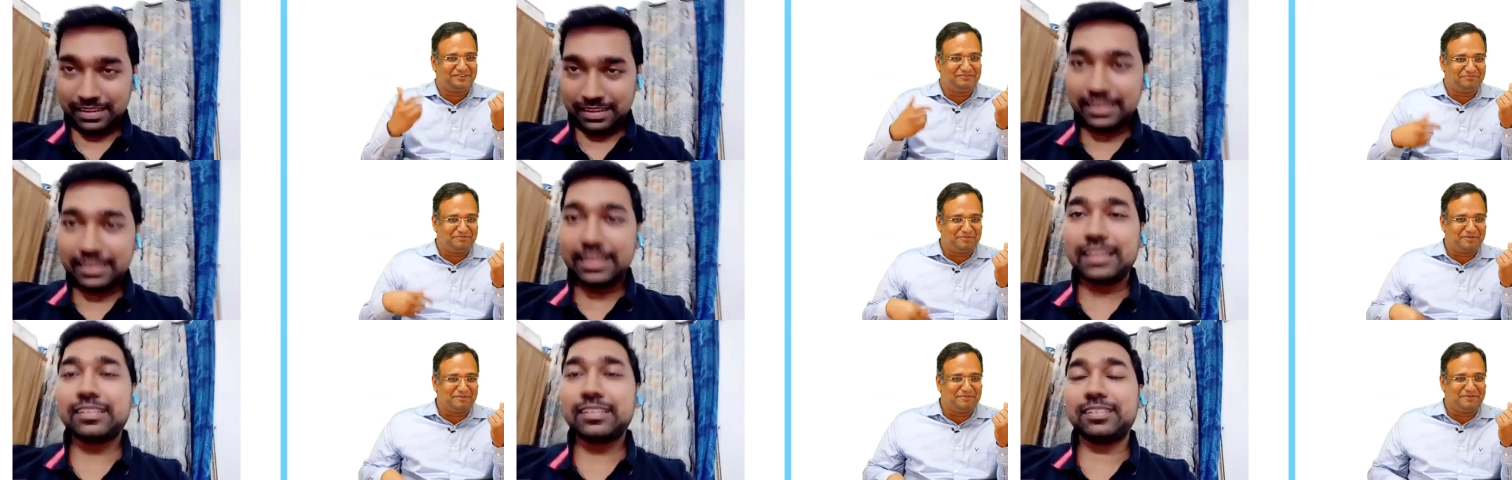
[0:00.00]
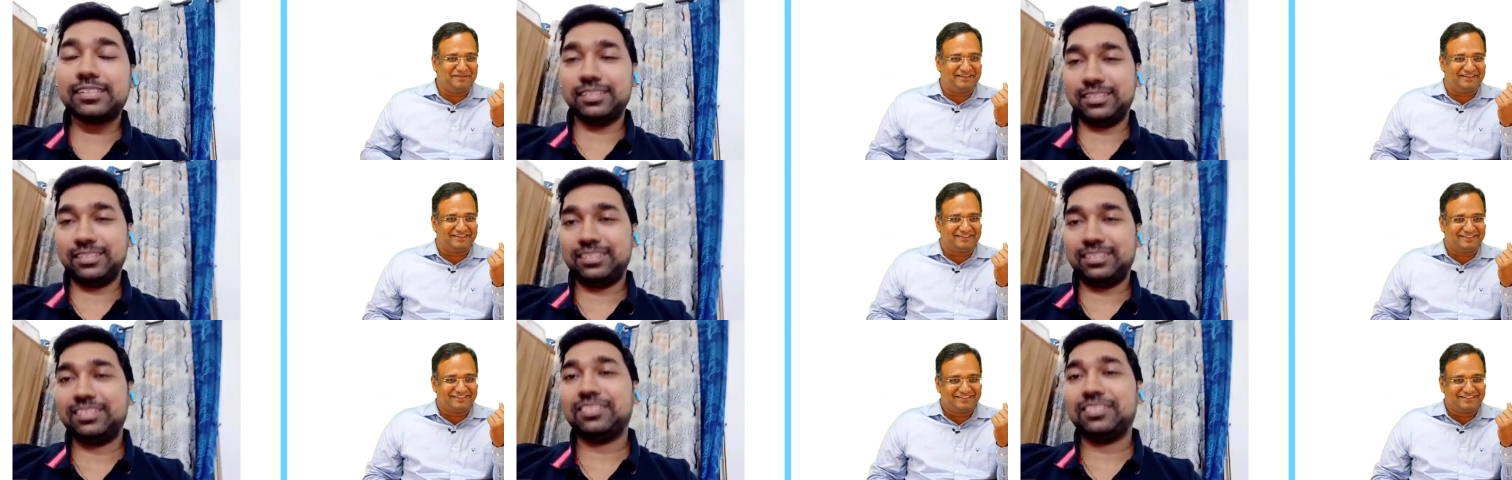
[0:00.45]
Speaker 1: to prepare.
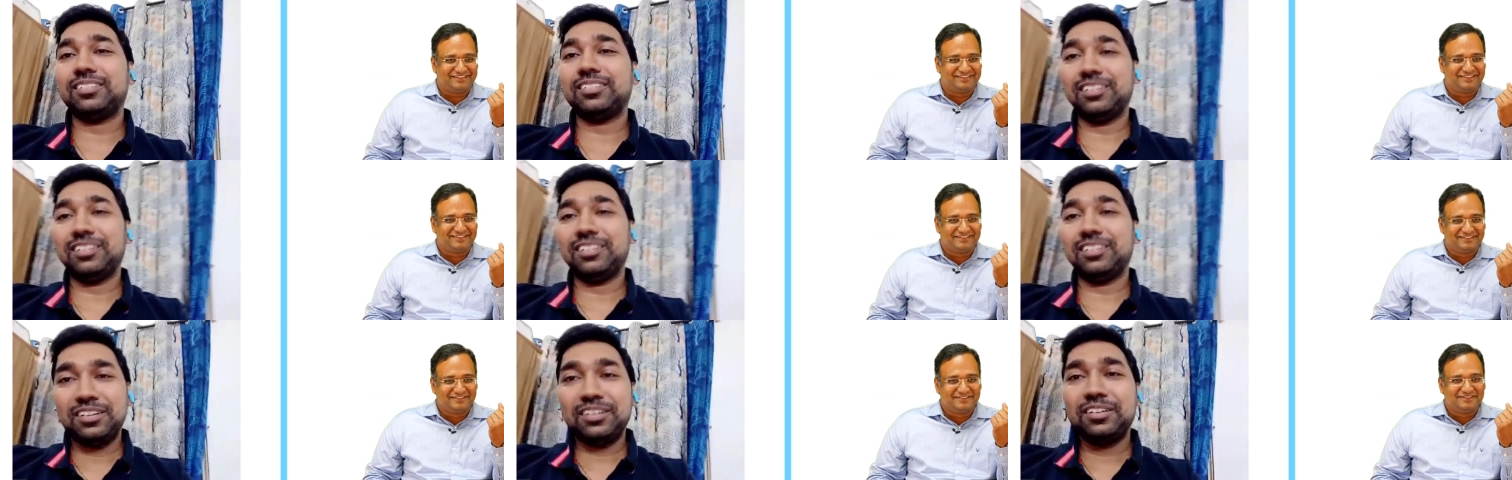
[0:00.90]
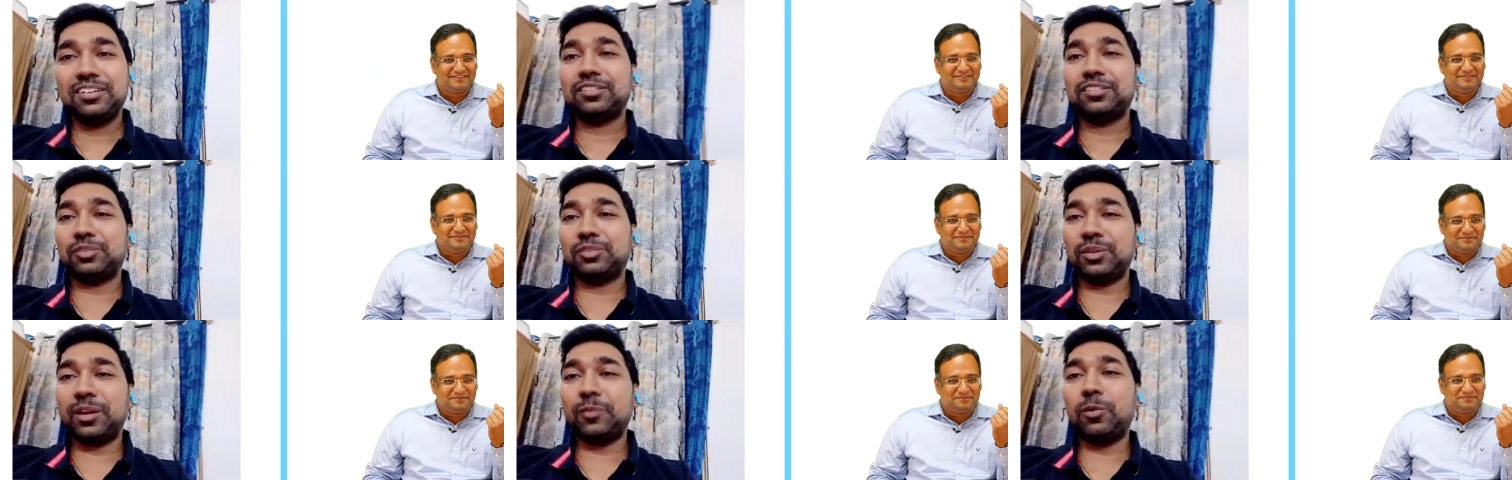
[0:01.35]
Sir.
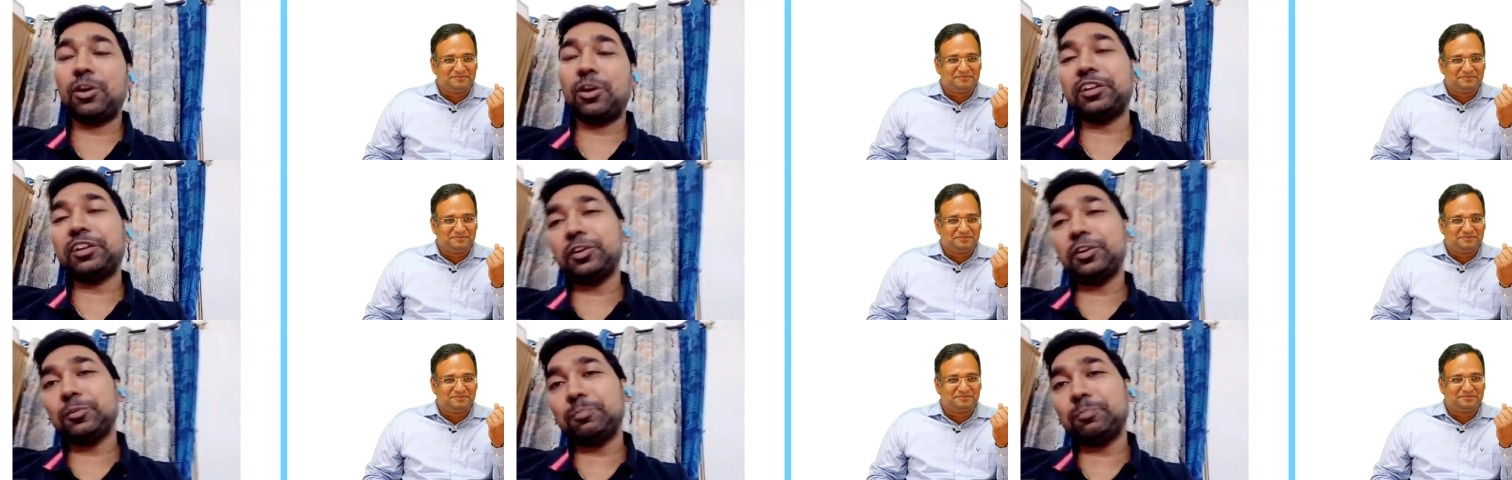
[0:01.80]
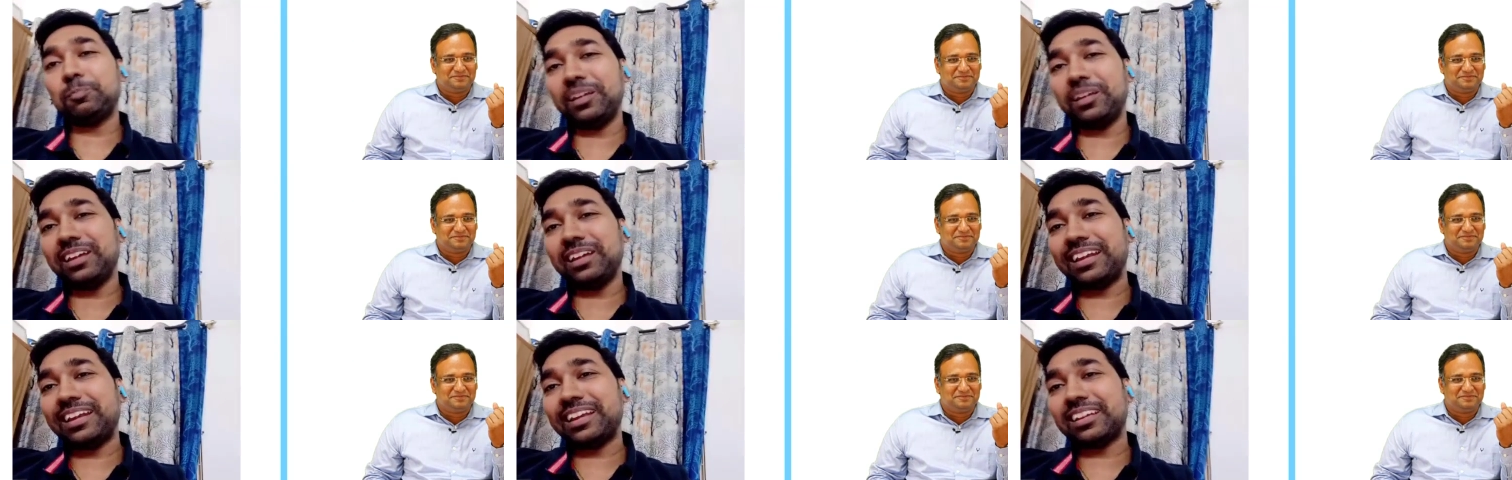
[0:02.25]
So I wanted to
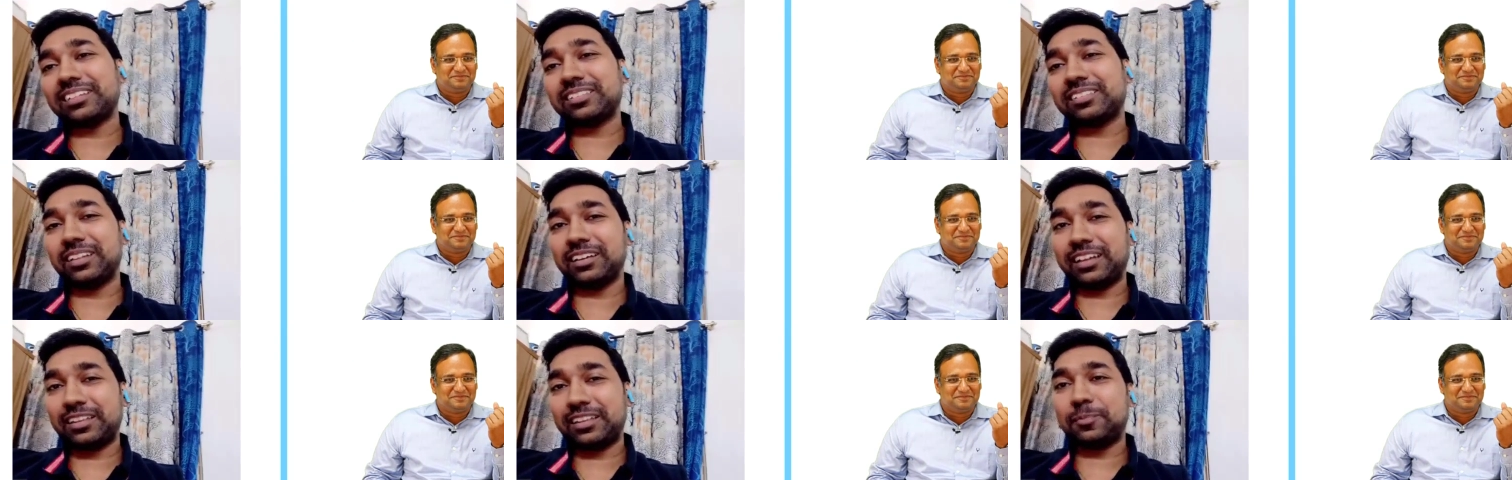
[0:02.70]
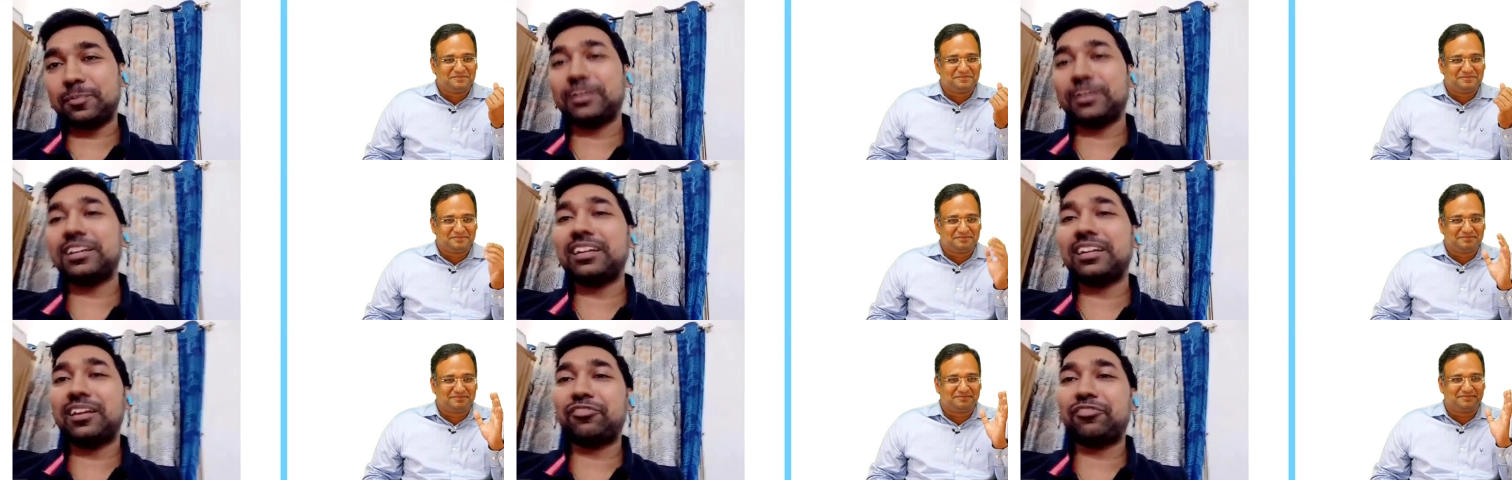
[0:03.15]
be an expert
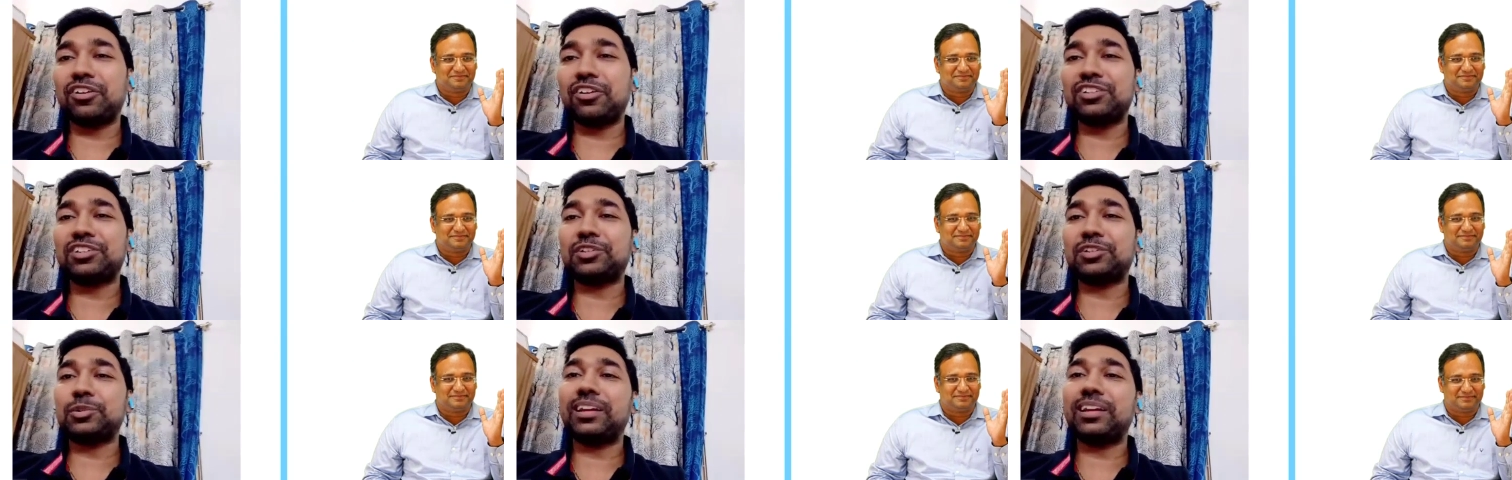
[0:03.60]
in nephrology too,